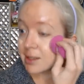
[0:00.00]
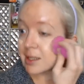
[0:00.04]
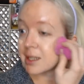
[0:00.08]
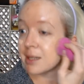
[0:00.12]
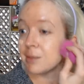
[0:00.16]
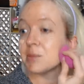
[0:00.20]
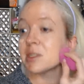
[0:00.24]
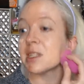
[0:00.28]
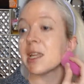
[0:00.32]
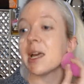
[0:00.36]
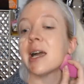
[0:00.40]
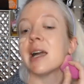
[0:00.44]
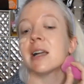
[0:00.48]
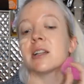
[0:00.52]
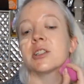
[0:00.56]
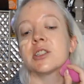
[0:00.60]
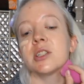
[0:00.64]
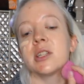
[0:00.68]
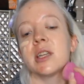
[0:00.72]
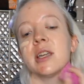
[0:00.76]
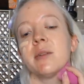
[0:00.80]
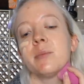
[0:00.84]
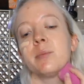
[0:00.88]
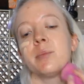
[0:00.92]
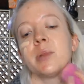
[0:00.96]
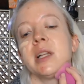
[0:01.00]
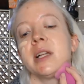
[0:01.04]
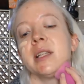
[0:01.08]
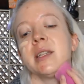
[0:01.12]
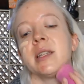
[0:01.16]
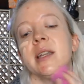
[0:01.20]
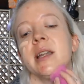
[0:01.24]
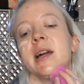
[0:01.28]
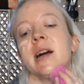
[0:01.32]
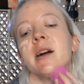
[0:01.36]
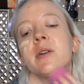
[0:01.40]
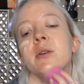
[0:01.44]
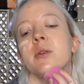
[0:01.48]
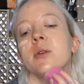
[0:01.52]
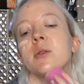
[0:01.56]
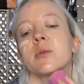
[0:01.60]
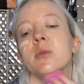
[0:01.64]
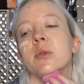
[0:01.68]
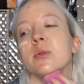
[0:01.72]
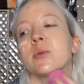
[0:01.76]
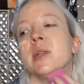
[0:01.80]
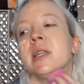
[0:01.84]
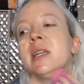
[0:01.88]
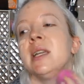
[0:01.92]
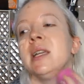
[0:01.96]
Seems to actually have blended out
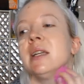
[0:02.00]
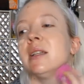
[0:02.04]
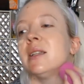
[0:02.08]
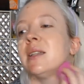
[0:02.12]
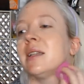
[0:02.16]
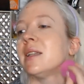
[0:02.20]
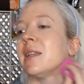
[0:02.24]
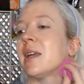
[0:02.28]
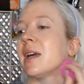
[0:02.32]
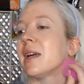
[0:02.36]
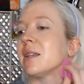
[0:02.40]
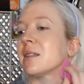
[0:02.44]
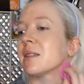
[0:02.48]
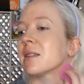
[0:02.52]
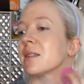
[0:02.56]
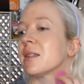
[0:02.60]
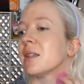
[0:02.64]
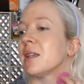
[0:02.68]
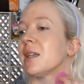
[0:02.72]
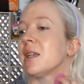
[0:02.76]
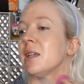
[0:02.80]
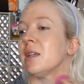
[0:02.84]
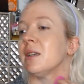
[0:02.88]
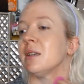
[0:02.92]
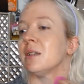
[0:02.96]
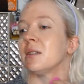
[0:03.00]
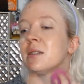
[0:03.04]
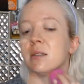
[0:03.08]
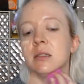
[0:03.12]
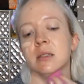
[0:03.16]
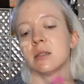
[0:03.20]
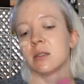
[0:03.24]
really nicely.